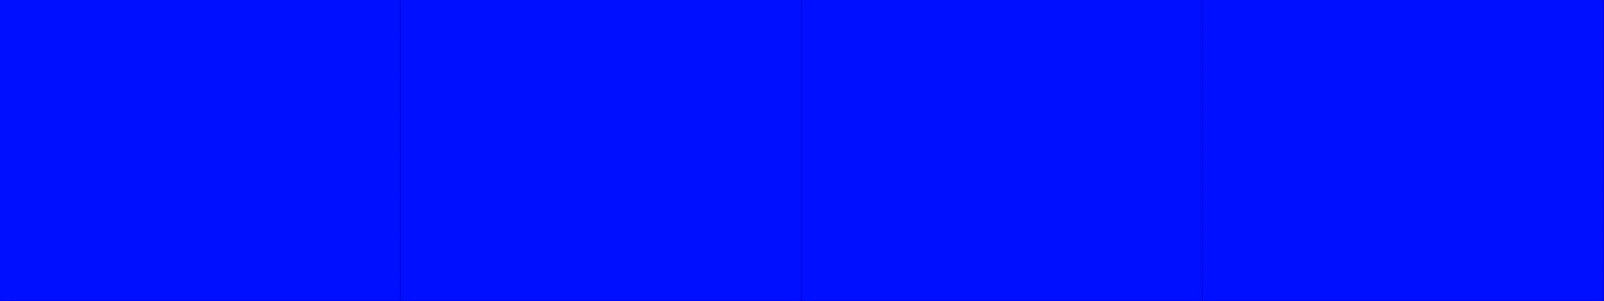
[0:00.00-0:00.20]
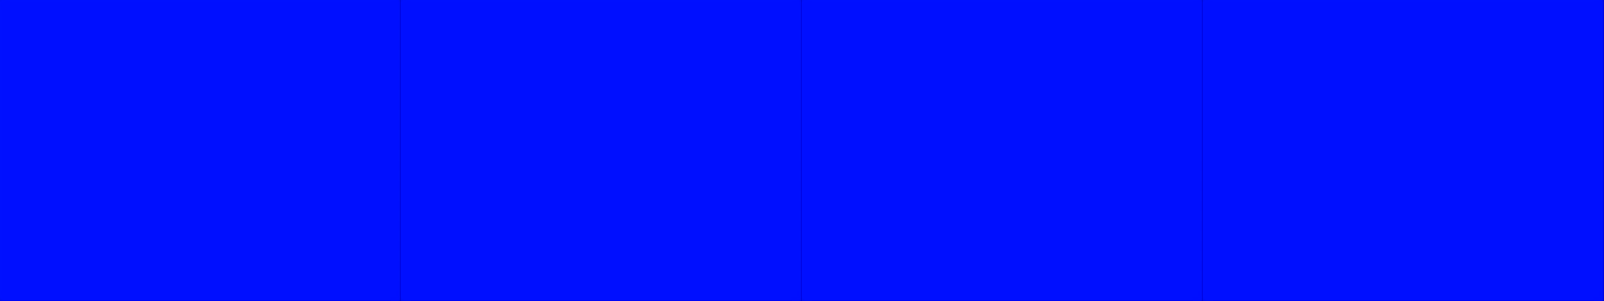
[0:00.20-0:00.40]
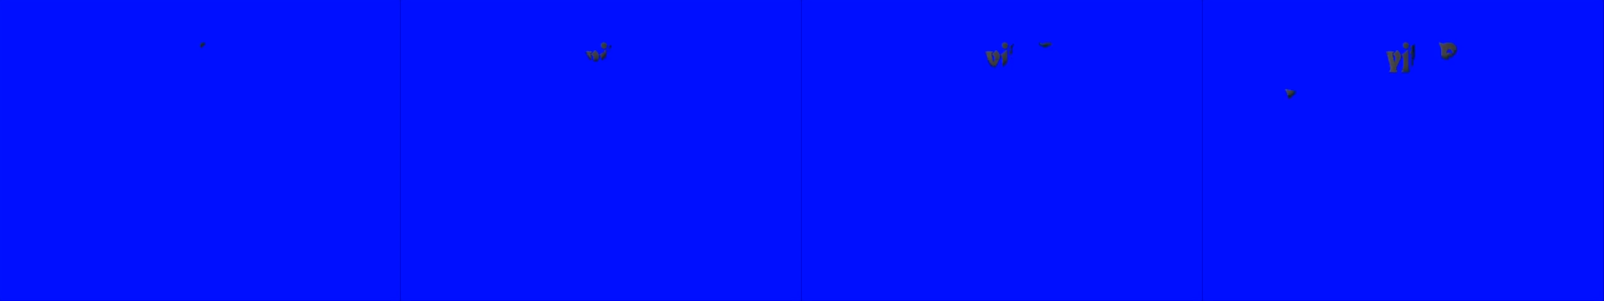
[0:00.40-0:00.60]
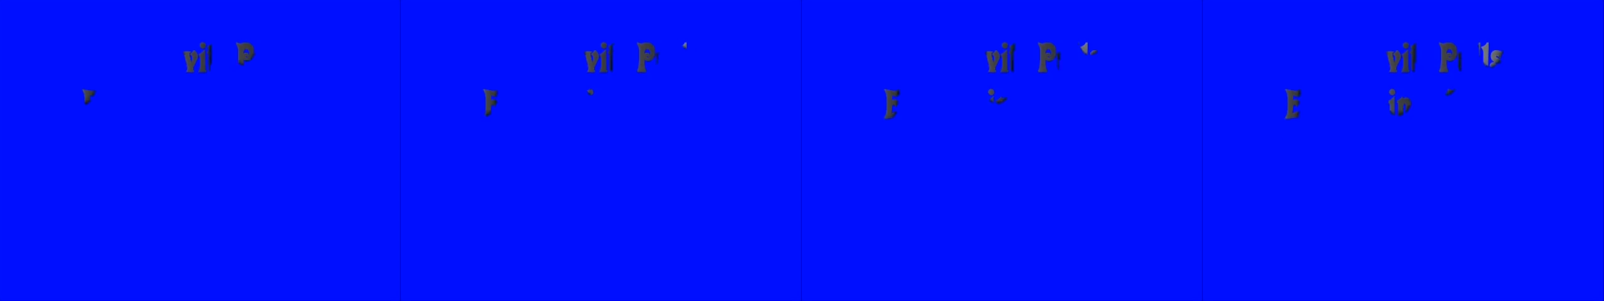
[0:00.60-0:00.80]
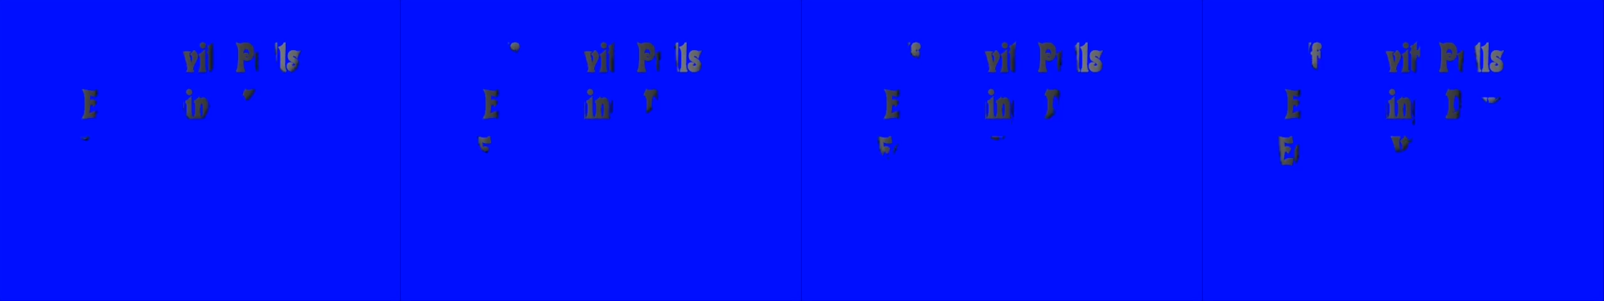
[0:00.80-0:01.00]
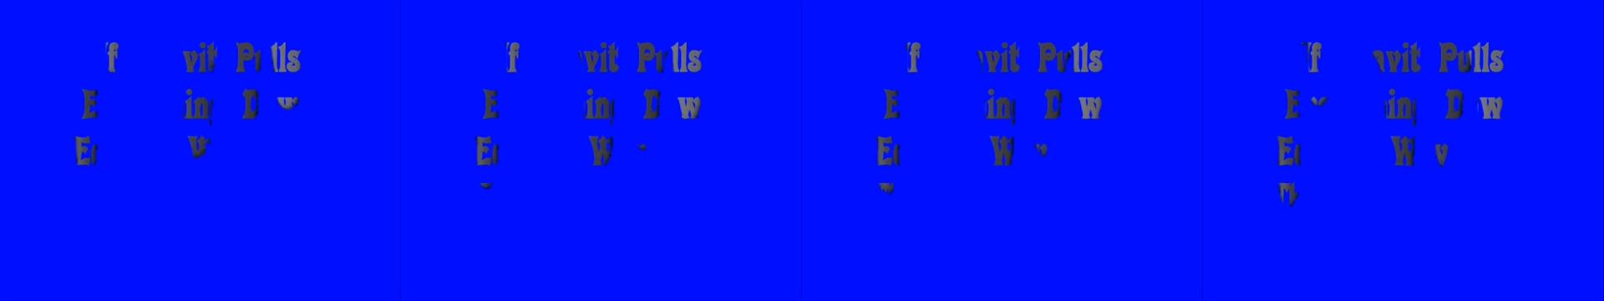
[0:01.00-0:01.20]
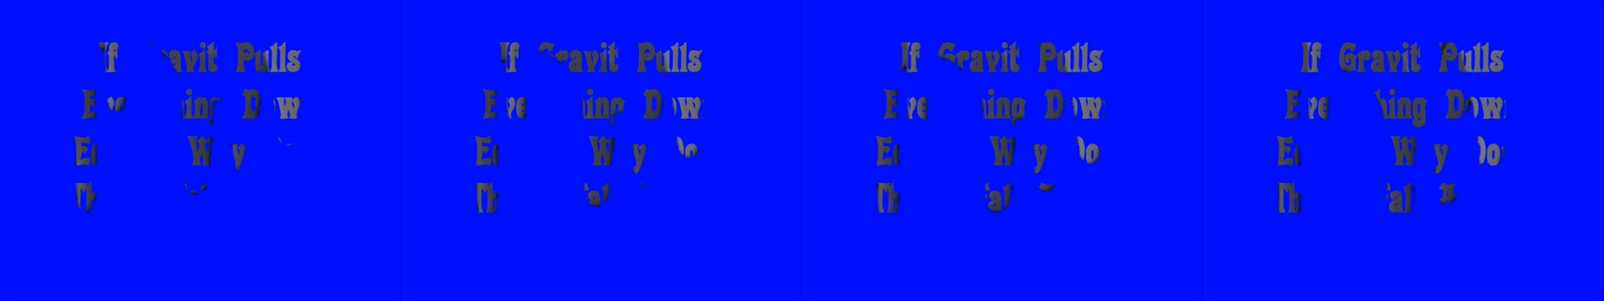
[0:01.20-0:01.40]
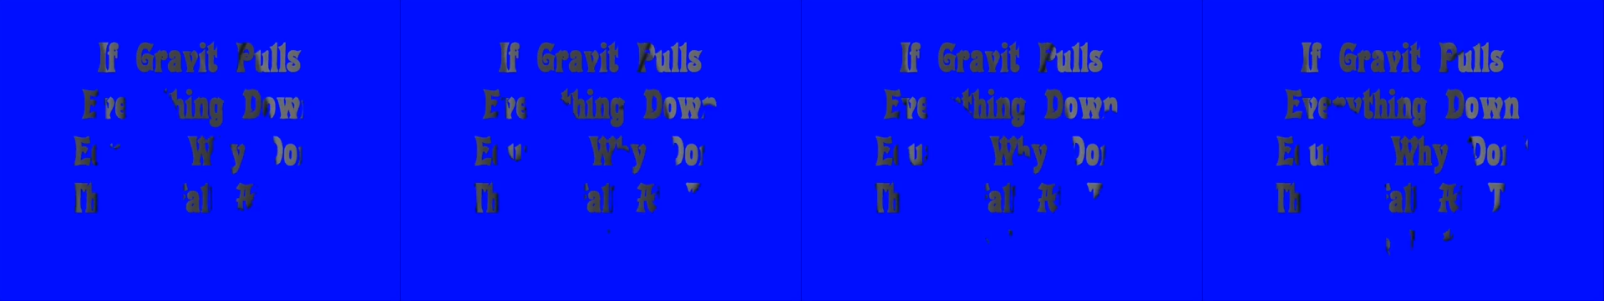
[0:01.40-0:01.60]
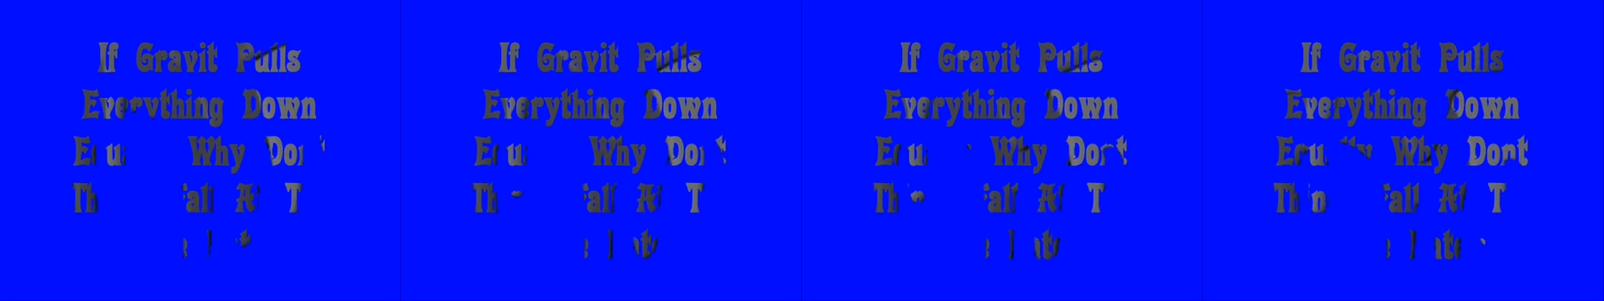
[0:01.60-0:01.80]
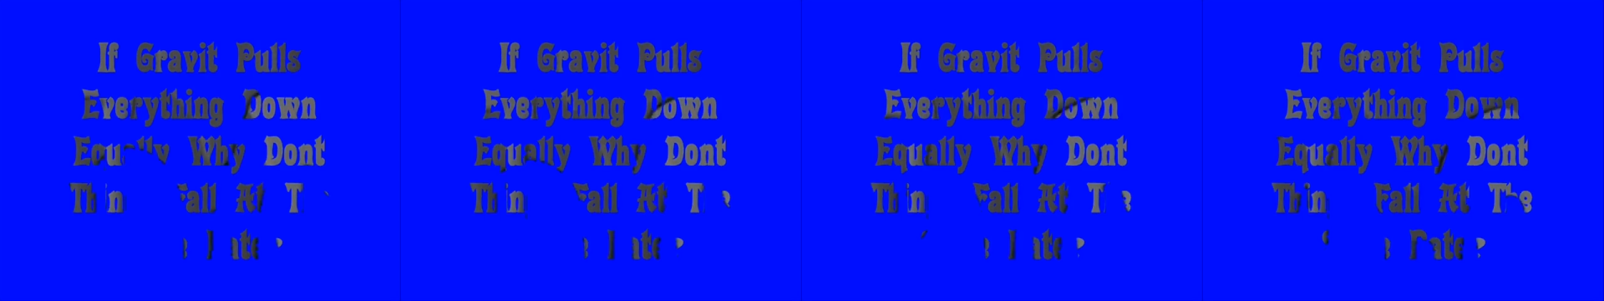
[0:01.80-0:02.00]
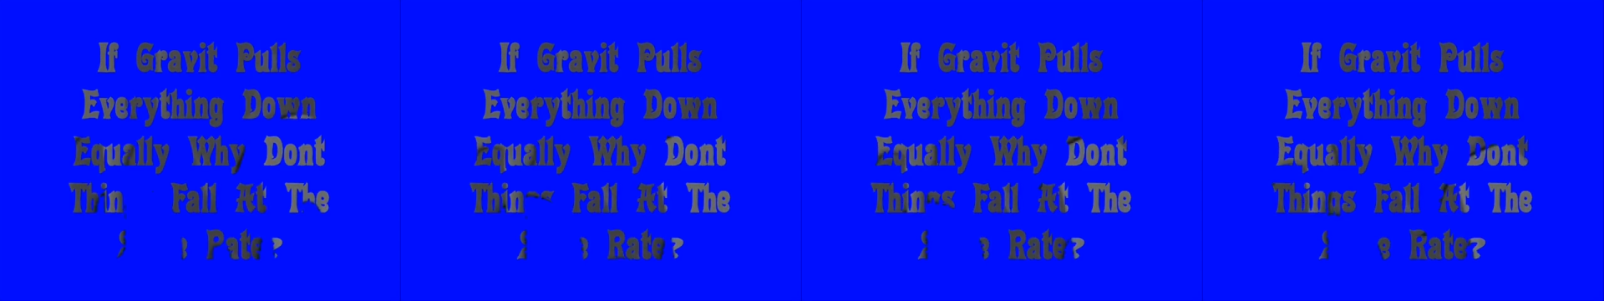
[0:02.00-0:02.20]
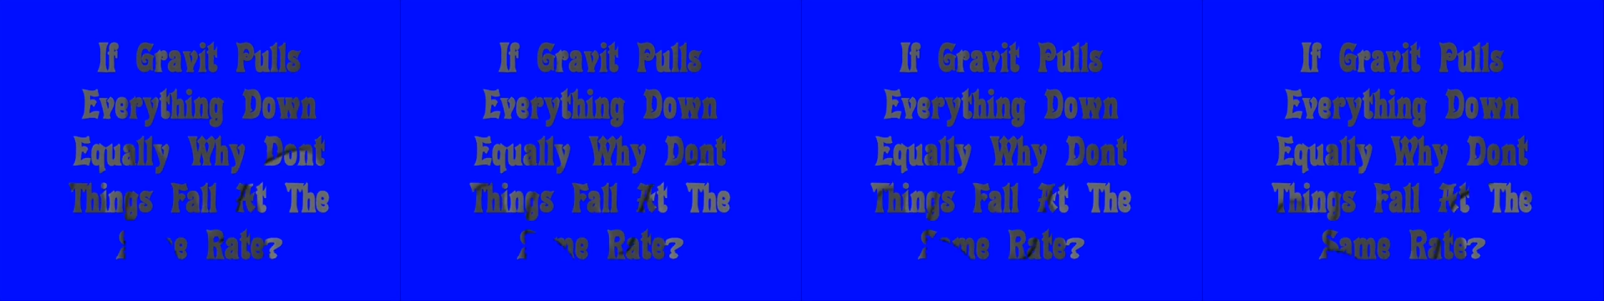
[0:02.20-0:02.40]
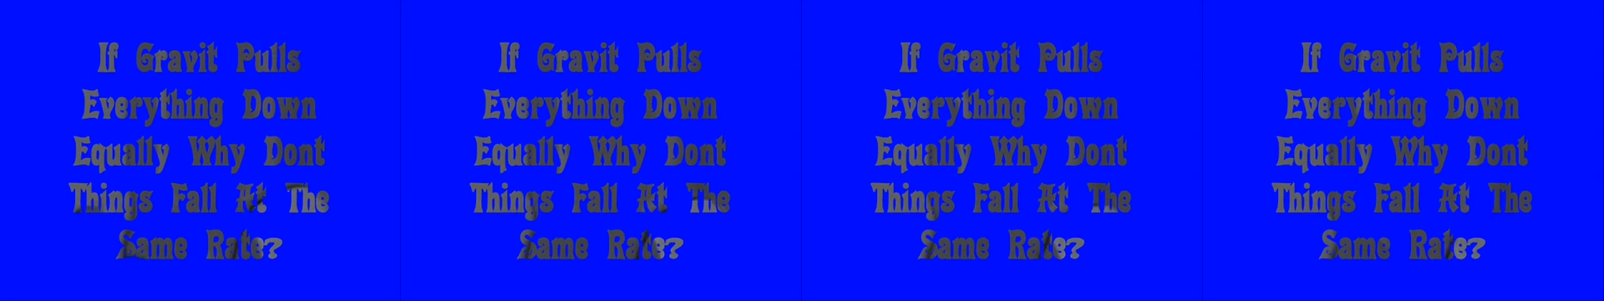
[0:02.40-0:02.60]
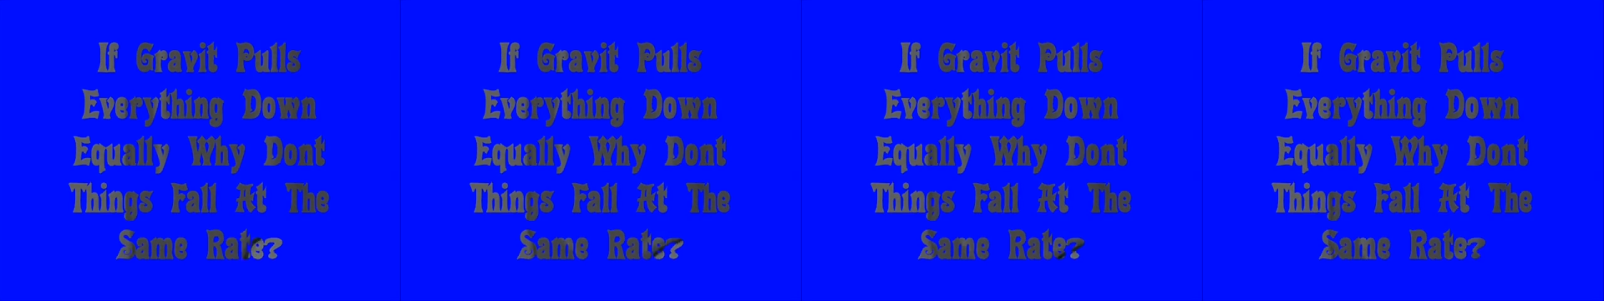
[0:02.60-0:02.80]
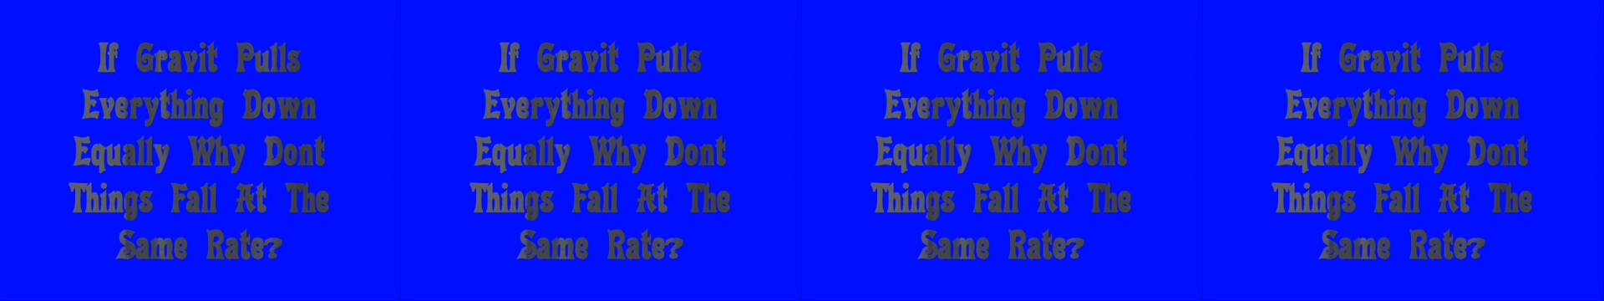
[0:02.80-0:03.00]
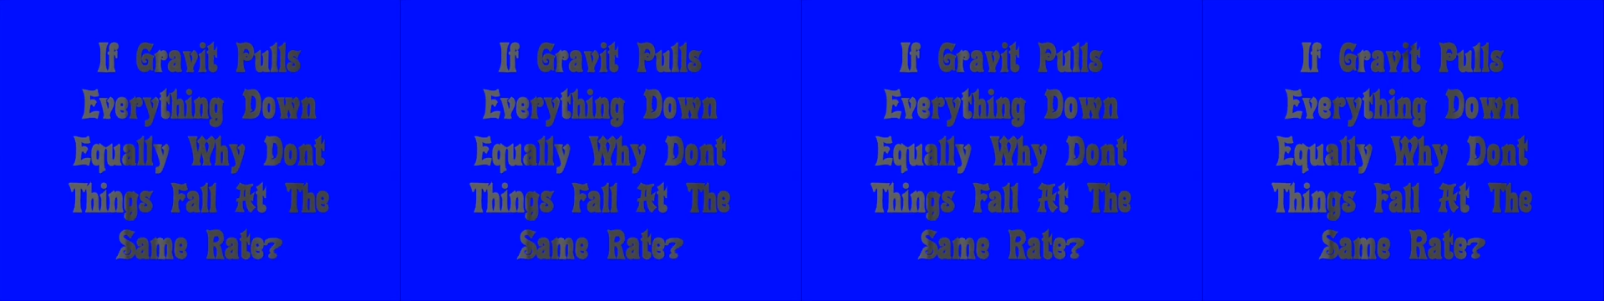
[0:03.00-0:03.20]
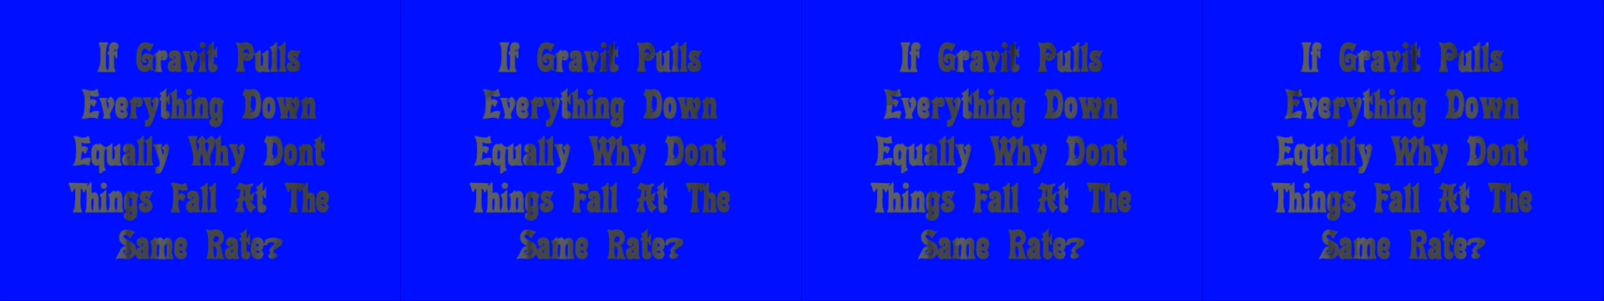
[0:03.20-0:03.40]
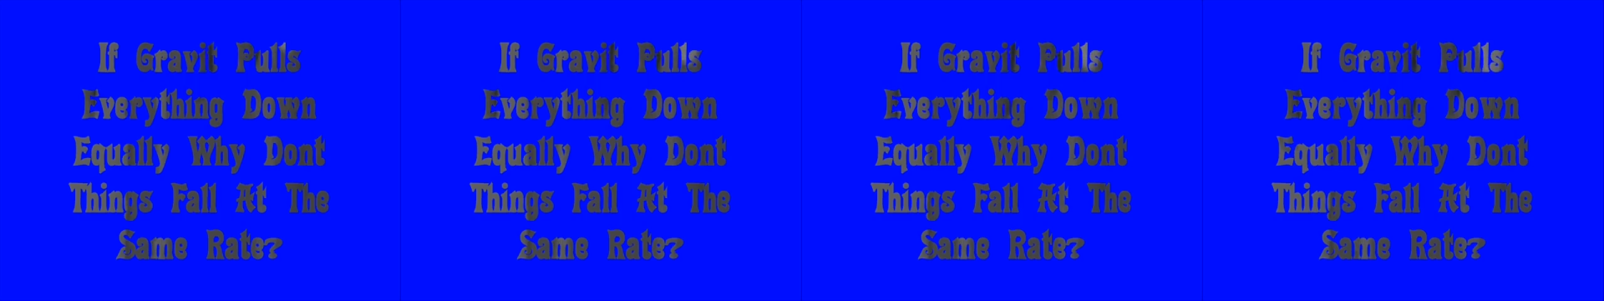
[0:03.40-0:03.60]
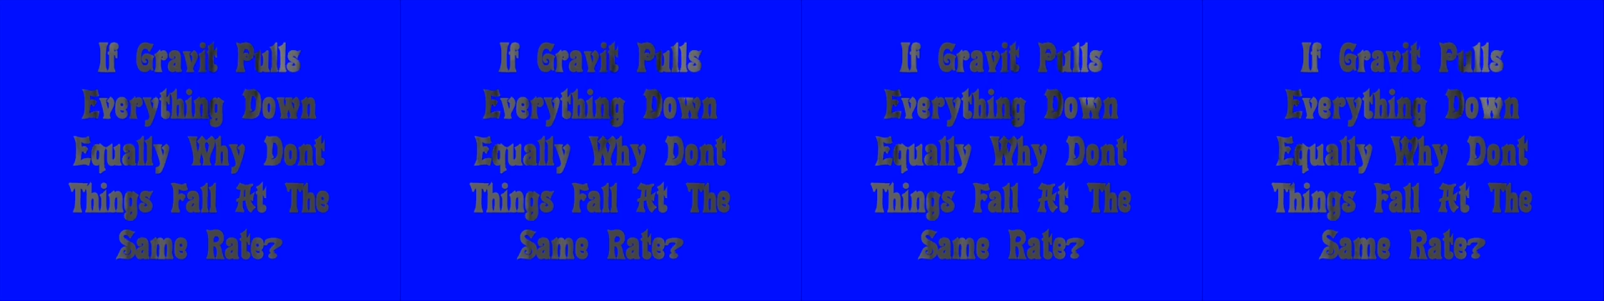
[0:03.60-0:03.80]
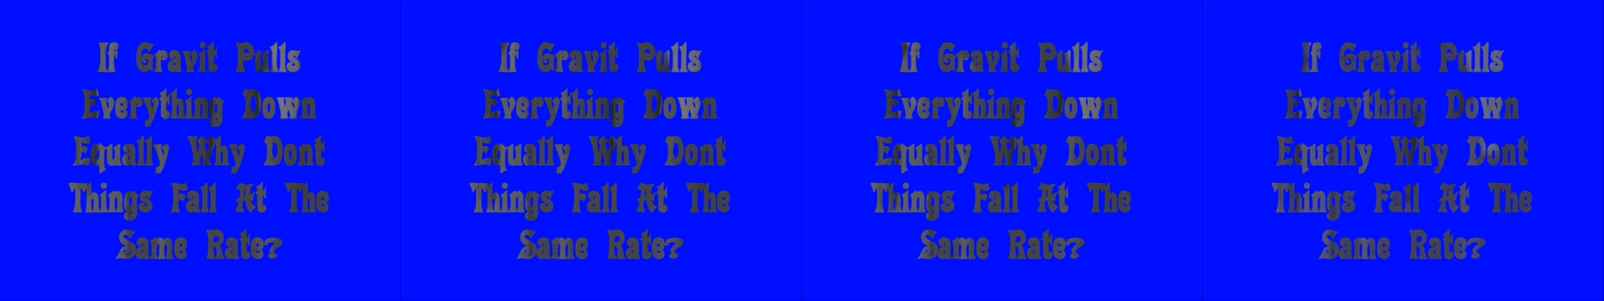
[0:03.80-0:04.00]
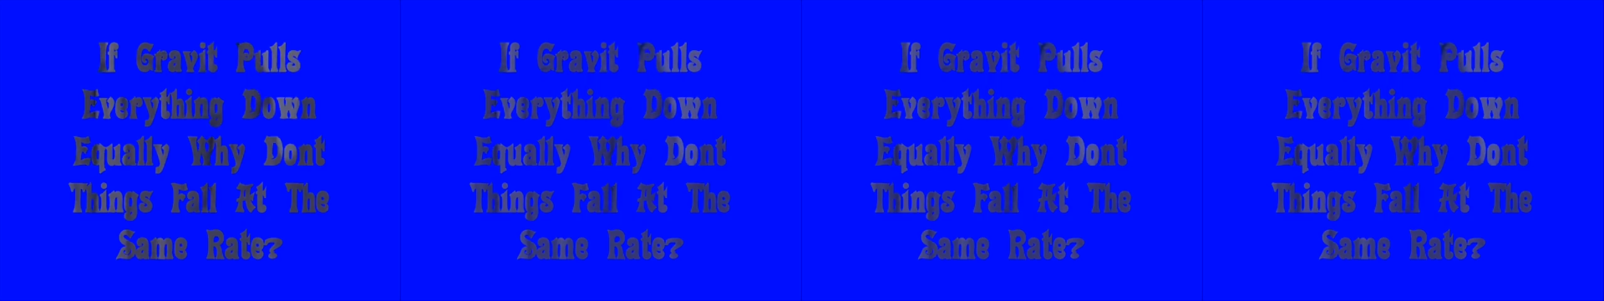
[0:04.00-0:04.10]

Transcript: [unreadable: no face in view]